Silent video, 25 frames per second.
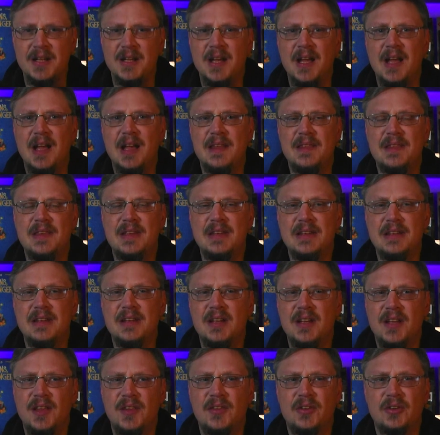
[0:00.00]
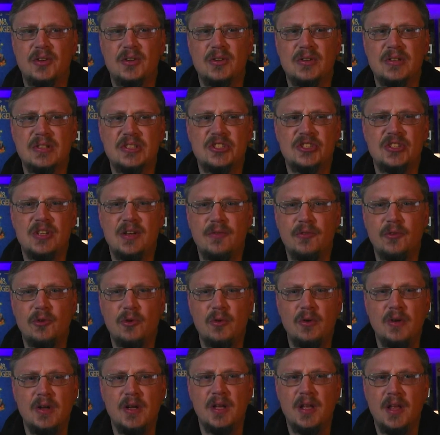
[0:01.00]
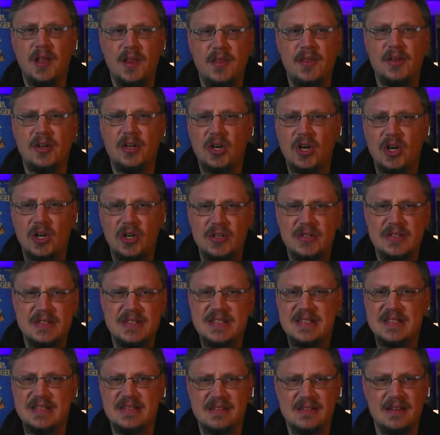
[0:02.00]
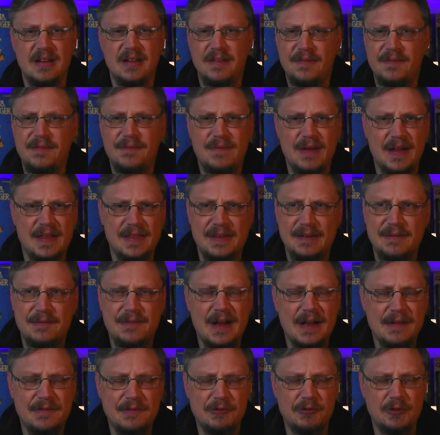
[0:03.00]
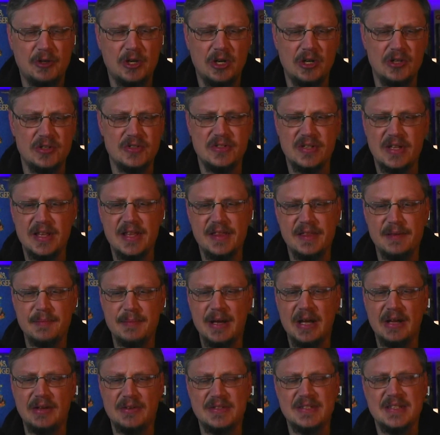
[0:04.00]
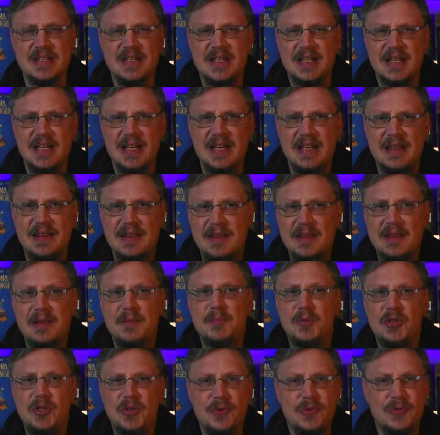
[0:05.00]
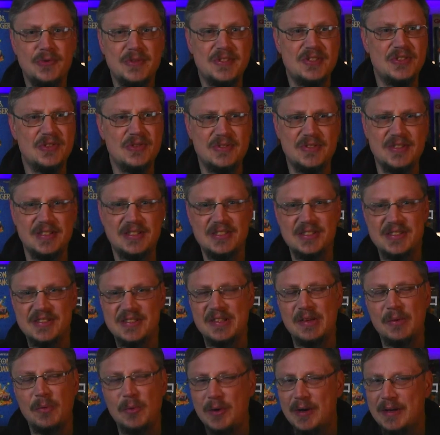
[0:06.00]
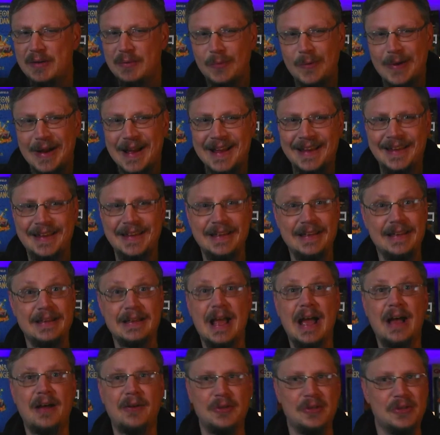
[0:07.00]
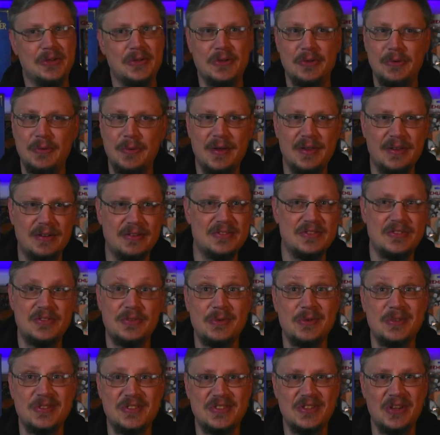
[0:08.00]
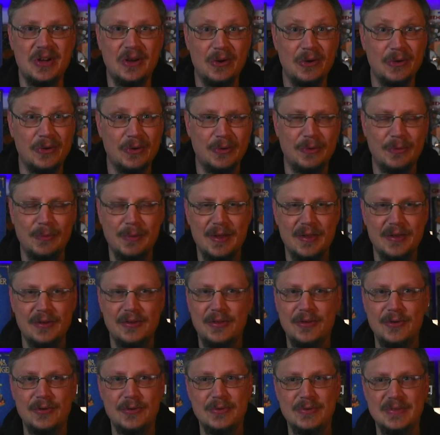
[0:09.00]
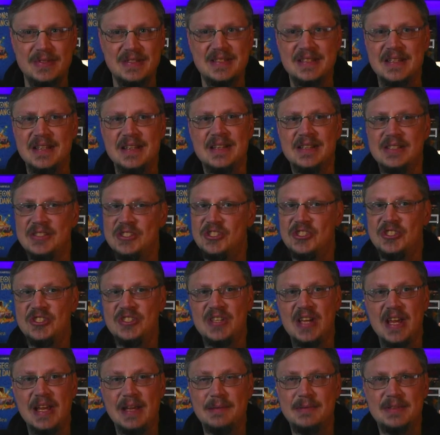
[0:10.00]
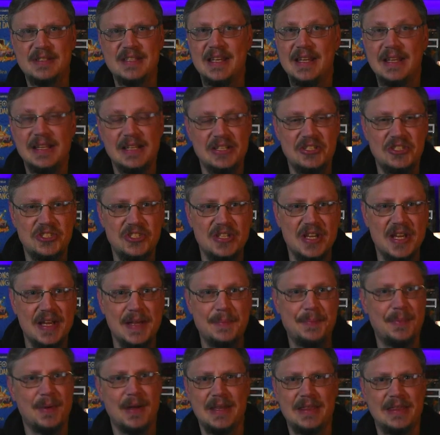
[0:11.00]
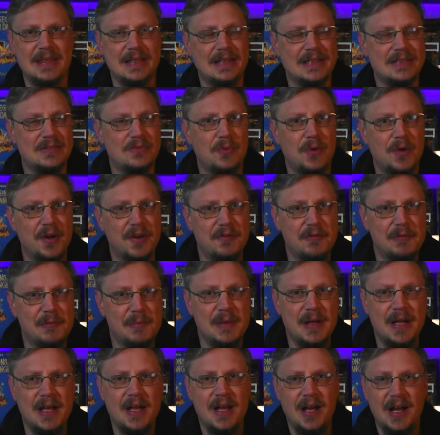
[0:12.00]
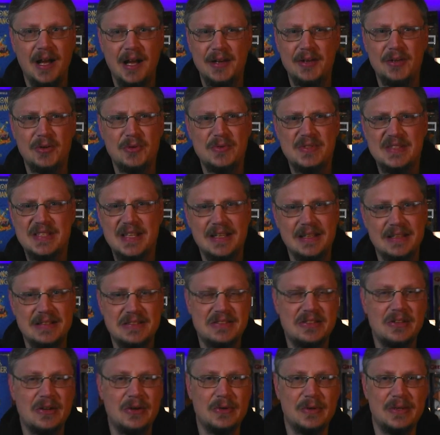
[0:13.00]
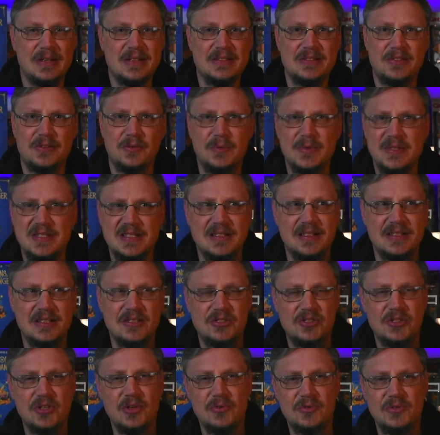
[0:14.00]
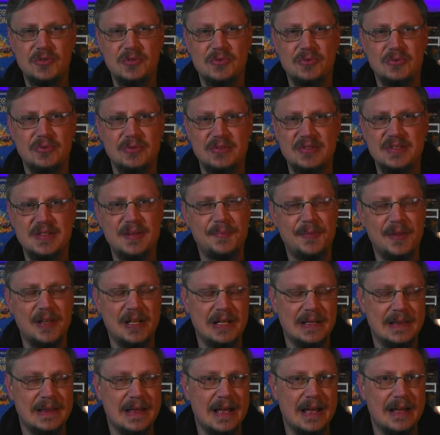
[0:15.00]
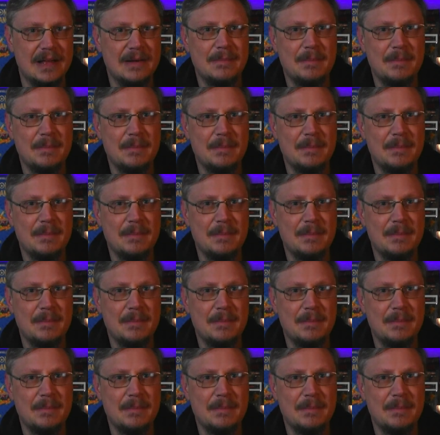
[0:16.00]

And then they're going to shuffle the cards, I think 5 different cards, lay them out, and then the Muse, using just the one wacky how you do it, whether it's through a song or whether through its shape, saying a shape, I think is one of them. I know saying a song is, or whistling a show tune or something like that.